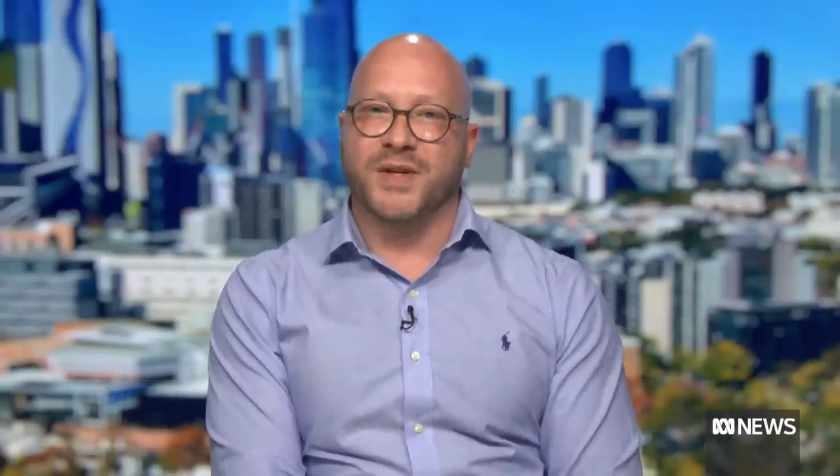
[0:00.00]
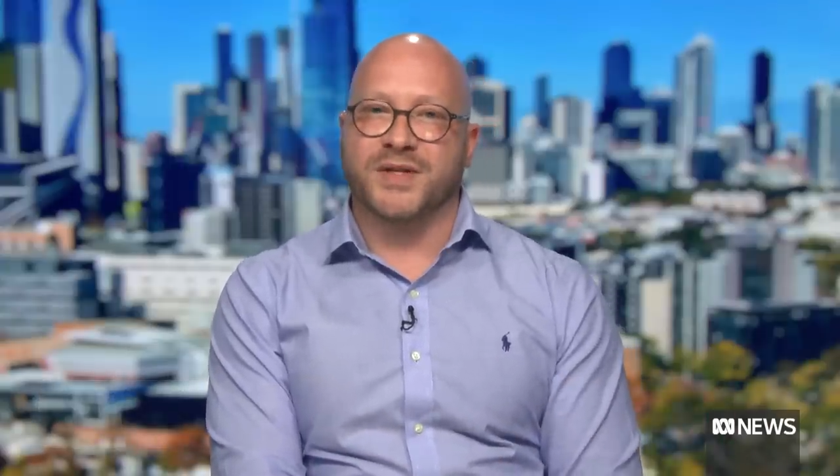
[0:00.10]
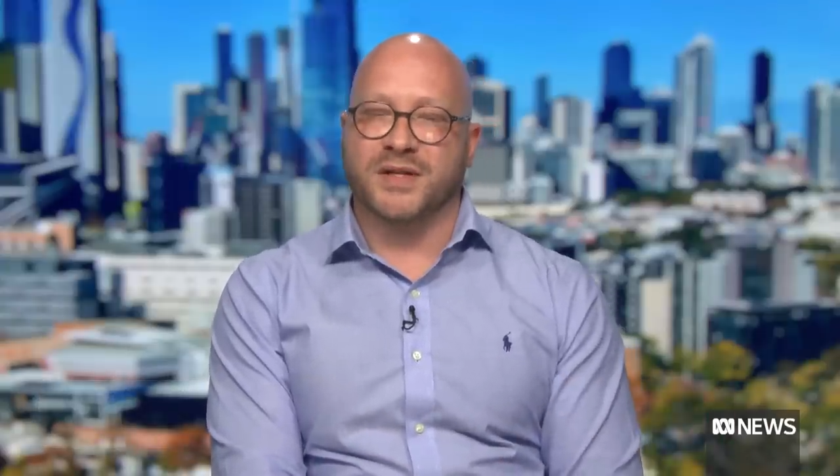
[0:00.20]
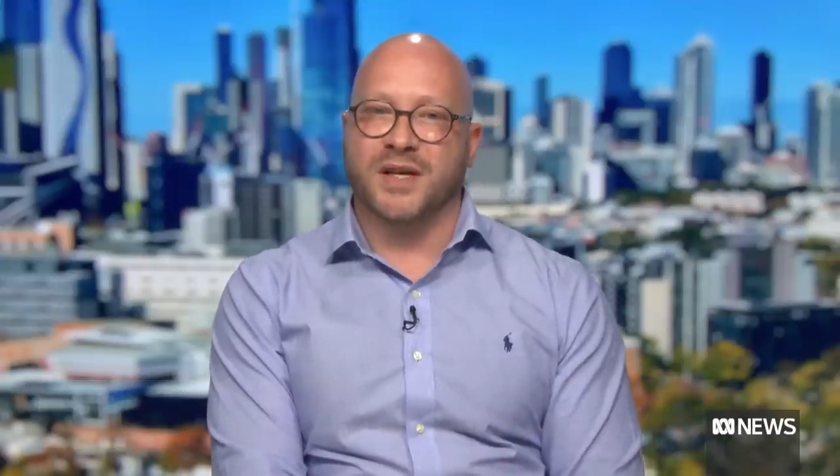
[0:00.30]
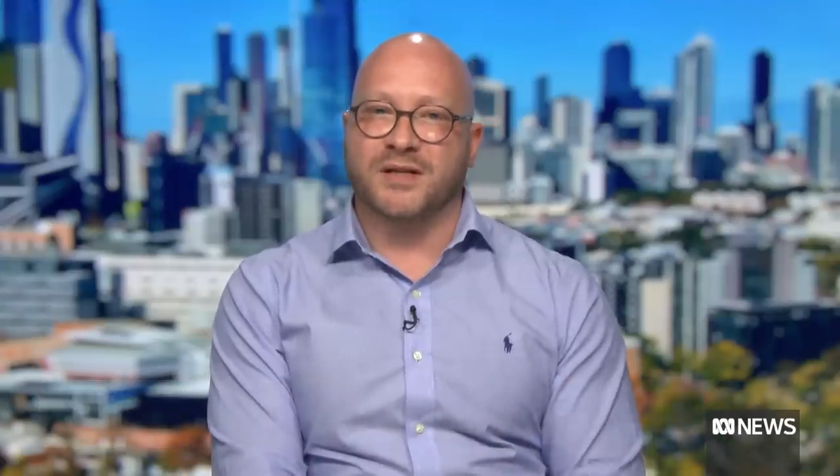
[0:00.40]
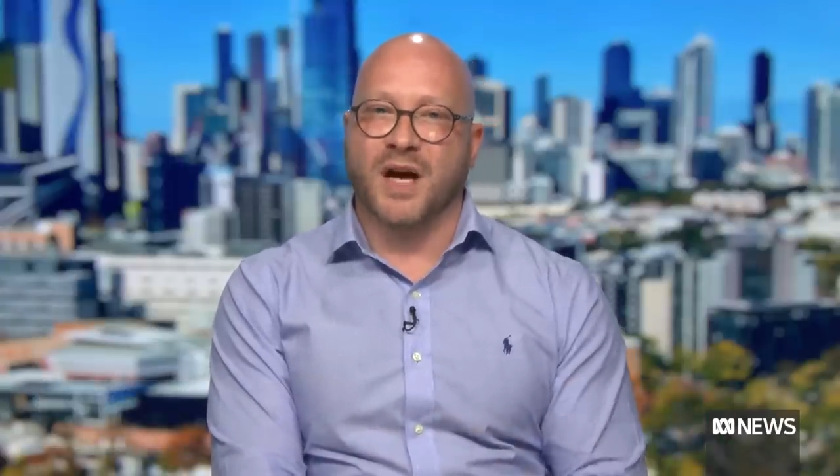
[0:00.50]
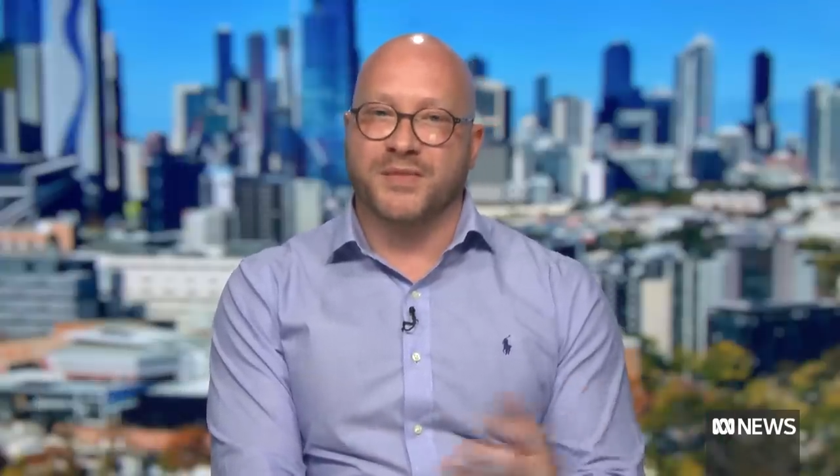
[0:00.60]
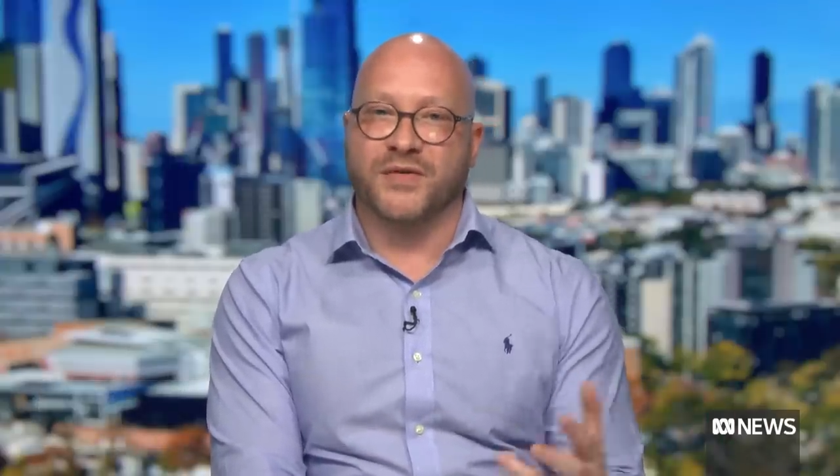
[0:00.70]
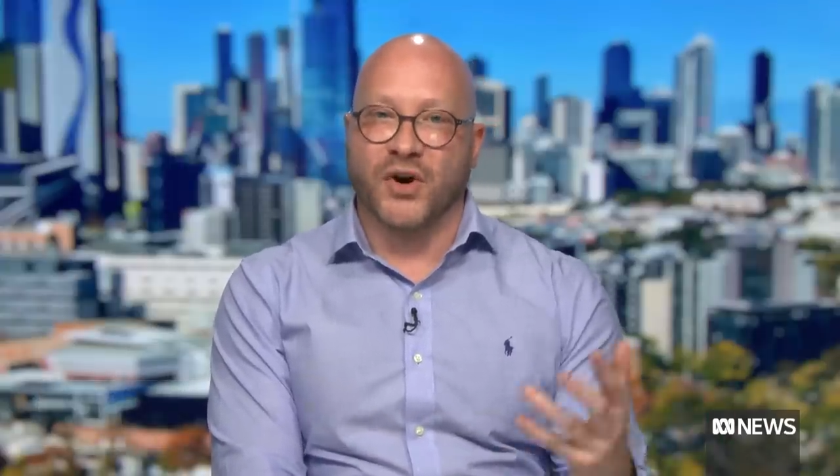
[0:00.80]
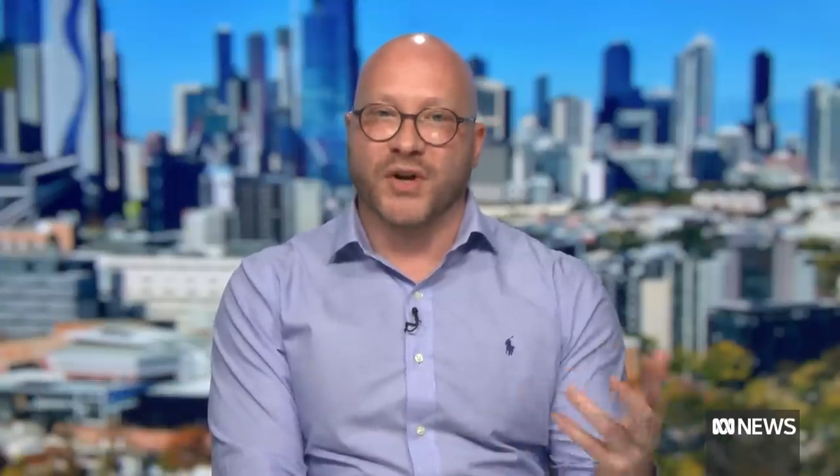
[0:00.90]
this, these
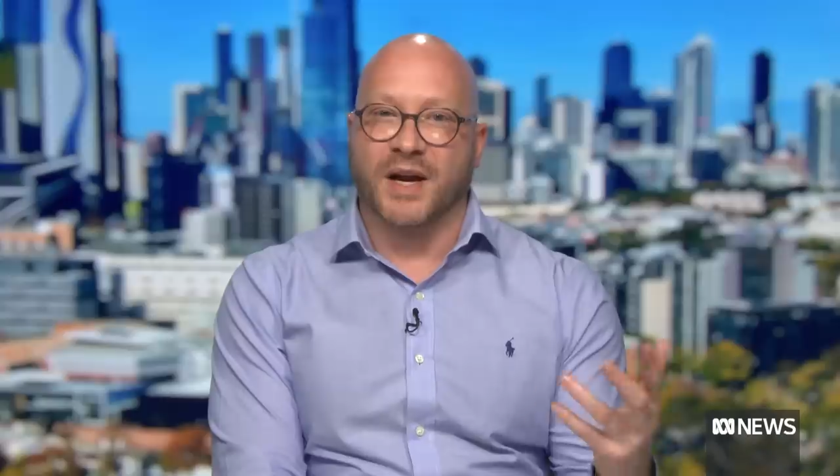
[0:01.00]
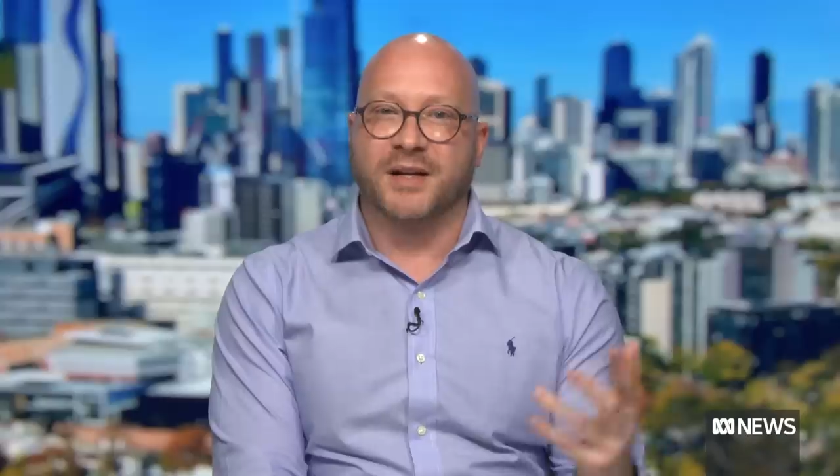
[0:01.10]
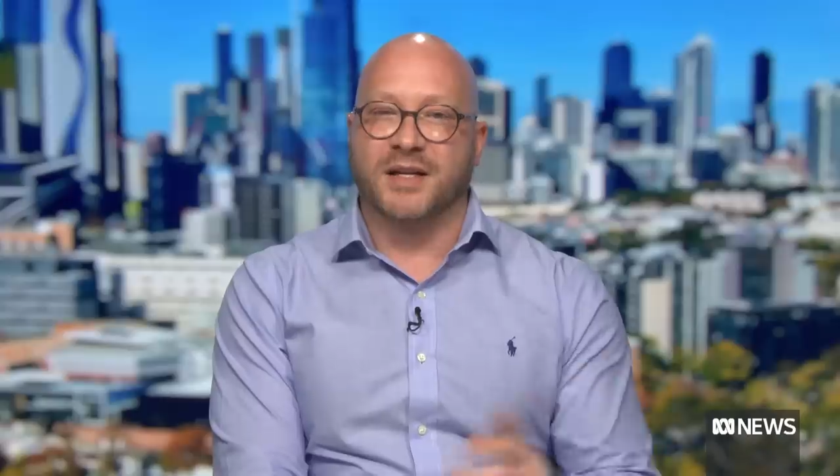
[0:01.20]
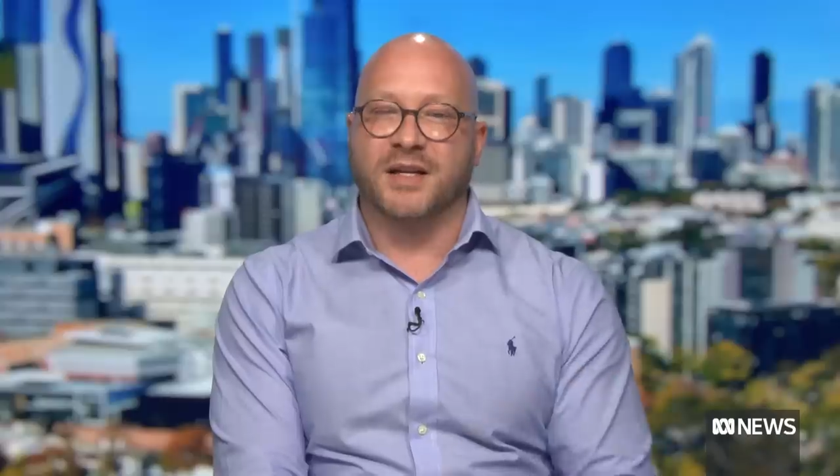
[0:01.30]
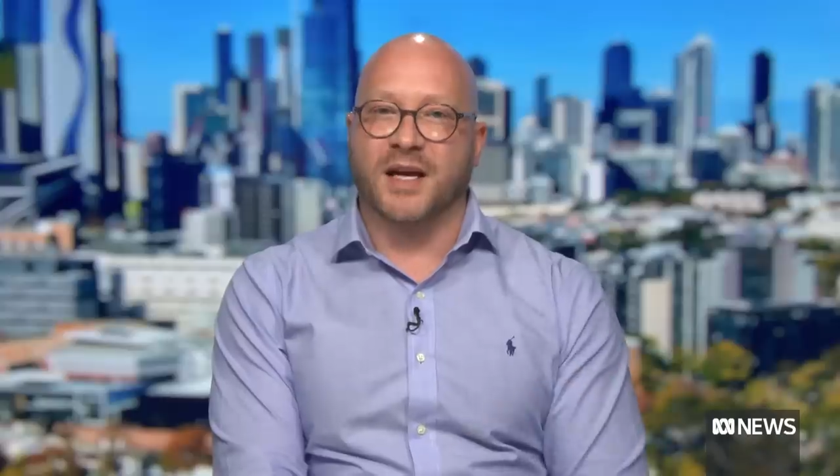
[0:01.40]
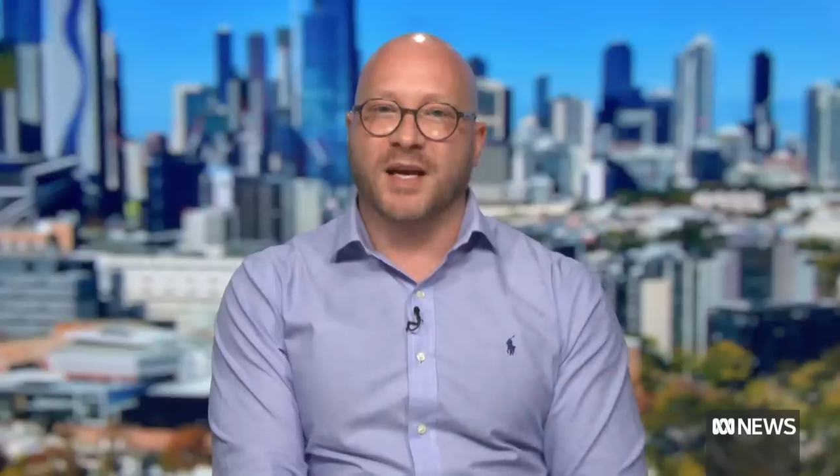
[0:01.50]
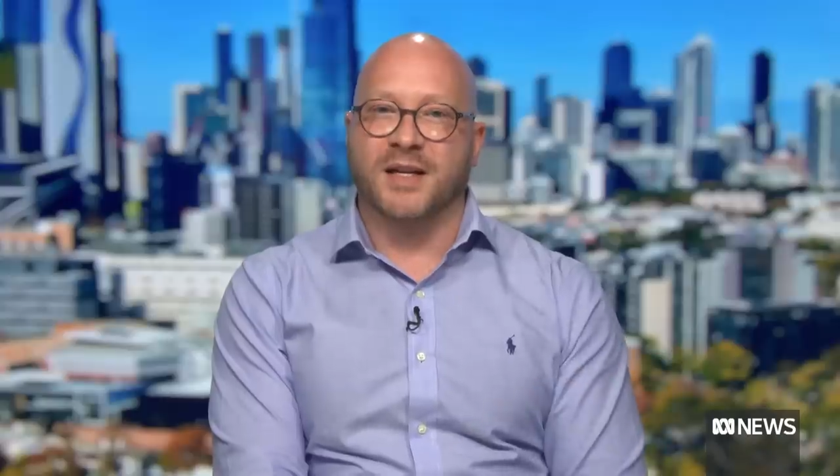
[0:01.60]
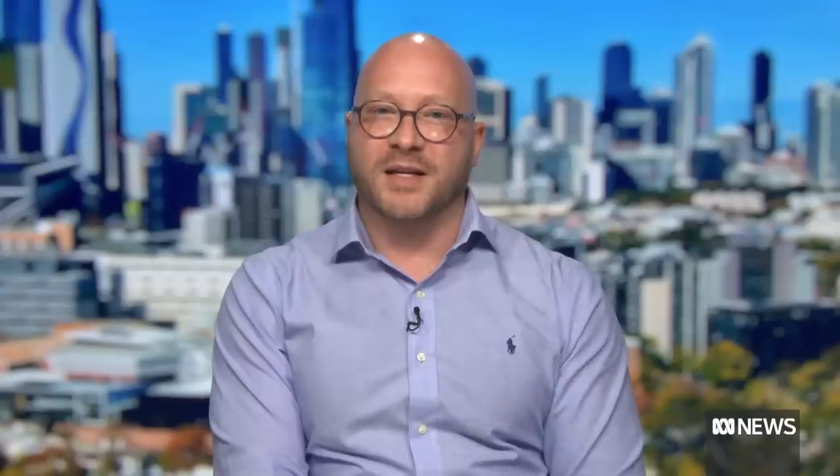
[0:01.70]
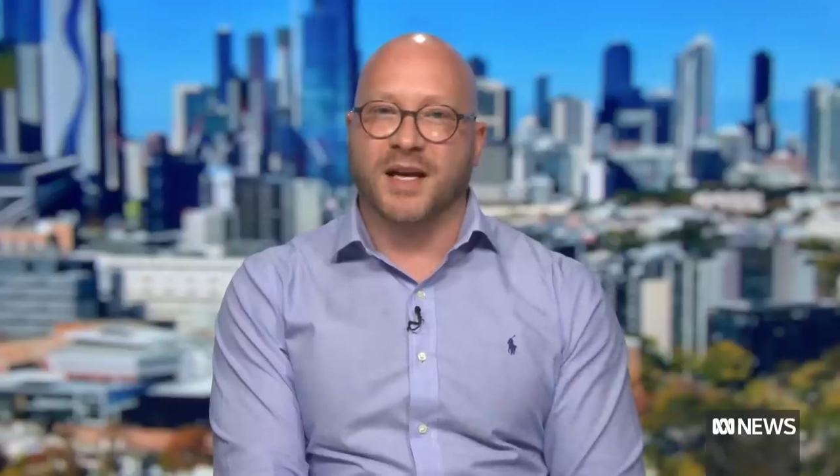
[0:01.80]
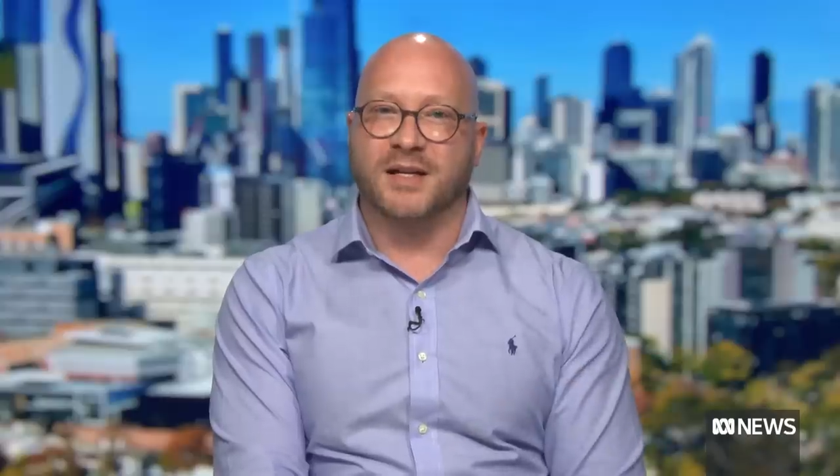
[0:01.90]
types of conduct and
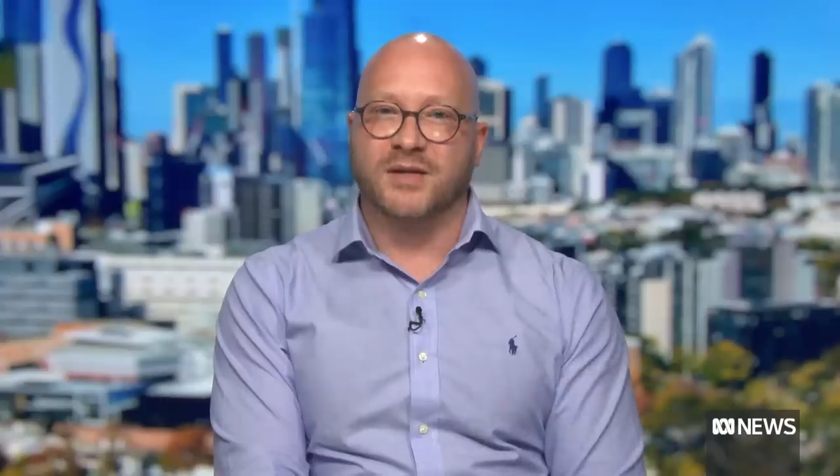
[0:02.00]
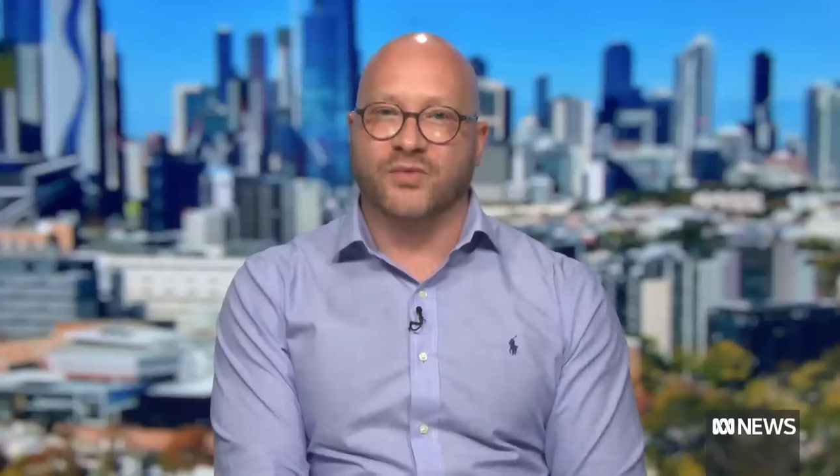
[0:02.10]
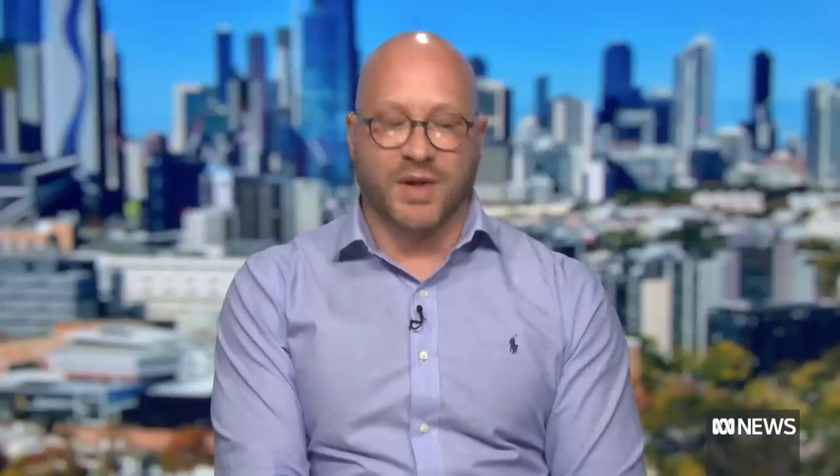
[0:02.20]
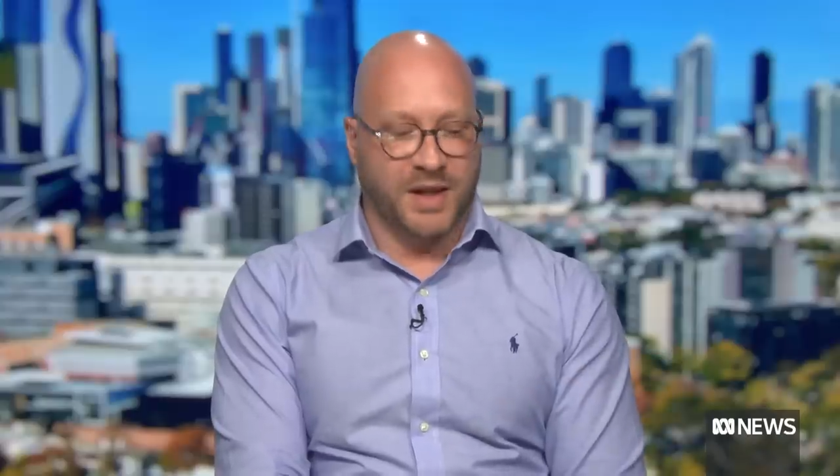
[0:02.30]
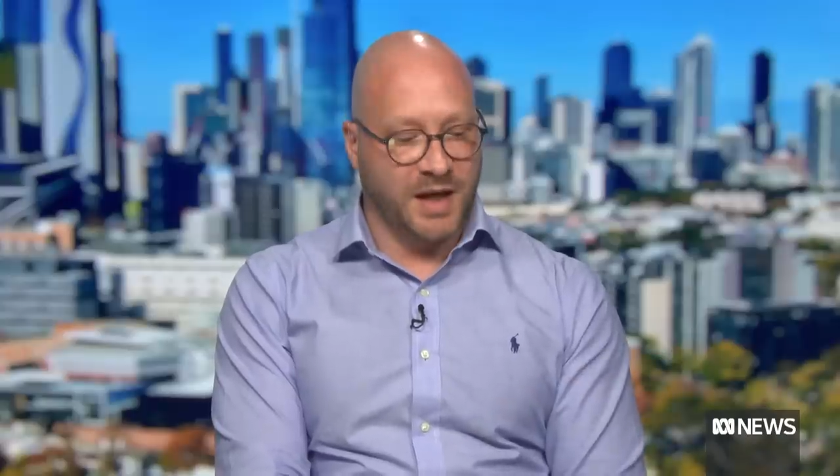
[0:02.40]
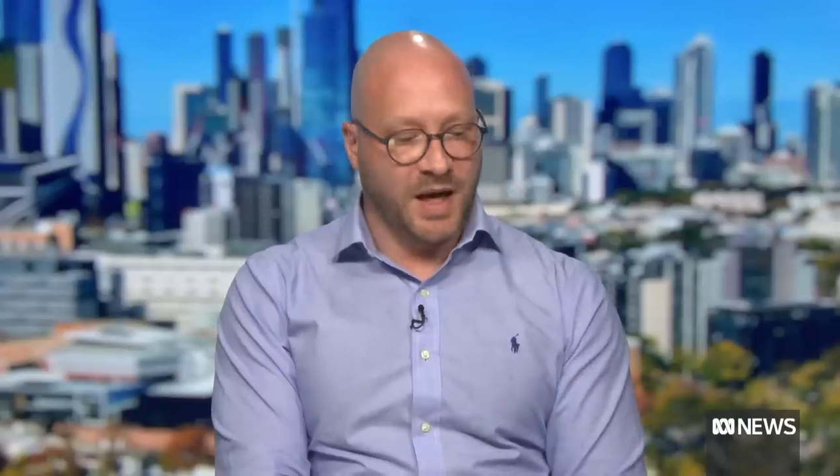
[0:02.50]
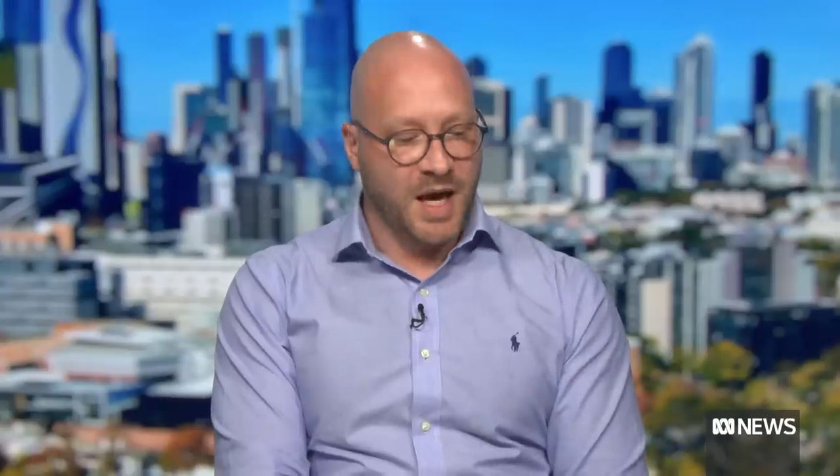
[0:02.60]
and and to really